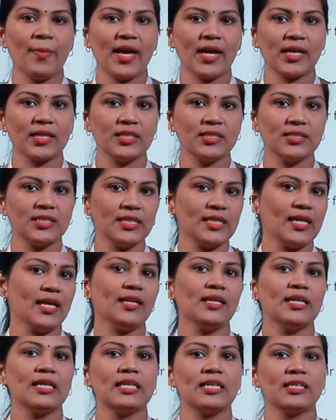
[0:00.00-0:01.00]
magnetic
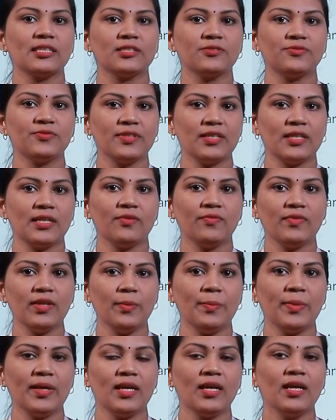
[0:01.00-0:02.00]
and electric field
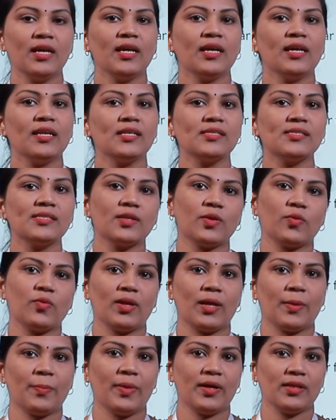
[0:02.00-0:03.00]
will be in a
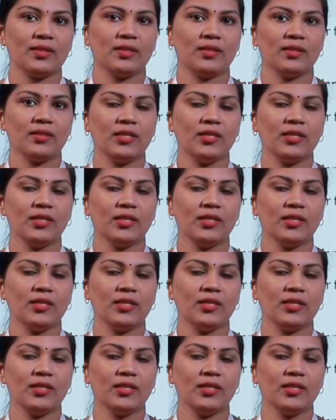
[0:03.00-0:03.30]
circular path.